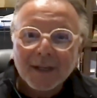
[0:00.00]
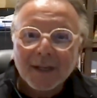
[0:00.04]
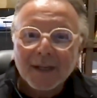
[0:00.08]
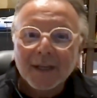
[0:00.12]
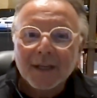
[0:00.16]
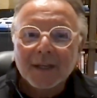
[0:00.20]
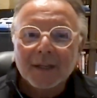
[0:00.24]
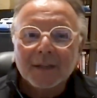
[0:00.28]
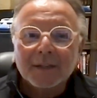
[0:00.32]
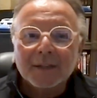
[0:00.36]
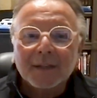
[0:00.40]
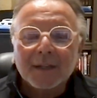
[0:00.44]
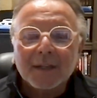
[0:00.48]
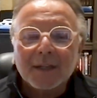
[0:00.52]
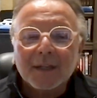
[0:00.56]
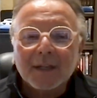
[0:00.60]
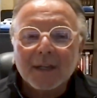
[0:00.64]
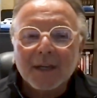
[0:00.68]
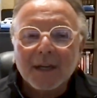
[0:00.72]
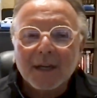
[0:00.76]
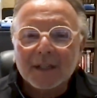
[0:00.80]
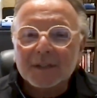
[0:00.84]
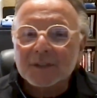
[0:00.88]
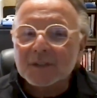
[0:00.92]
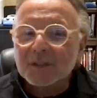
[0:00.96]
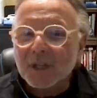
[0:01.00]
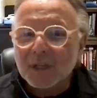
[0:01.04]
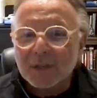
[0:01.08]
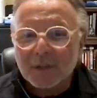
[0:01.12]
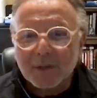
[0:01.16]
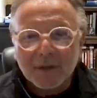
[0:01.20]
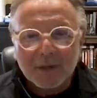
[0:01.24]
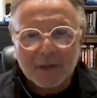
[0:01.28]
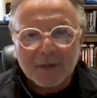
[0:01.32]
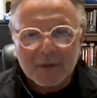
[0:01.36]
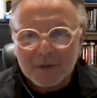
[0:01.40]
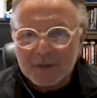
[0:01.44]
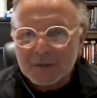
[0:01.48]
And a
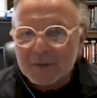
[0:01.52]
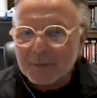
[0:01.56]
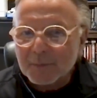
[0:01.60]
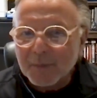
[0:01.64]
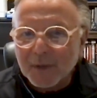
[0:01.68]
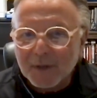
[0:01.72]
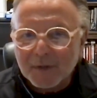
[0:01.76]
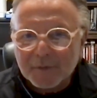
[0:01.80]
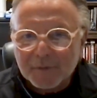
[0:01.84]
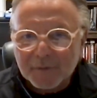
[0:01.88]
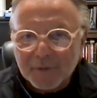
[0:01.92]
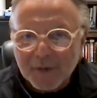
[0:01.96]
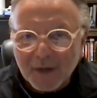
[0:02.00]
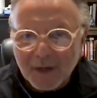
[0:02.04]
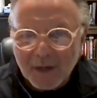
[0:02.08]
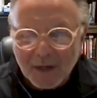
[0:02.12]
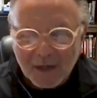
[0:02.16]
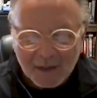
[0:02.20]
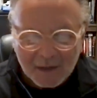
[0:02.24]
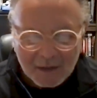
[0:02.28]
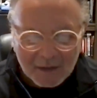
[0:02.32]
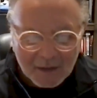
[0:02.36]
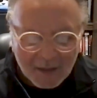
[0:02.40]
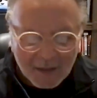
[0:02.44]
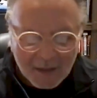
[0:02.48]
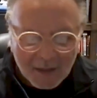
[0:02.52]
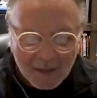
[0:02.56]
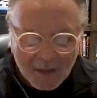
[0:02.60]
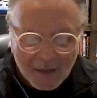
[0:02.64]
generator is by far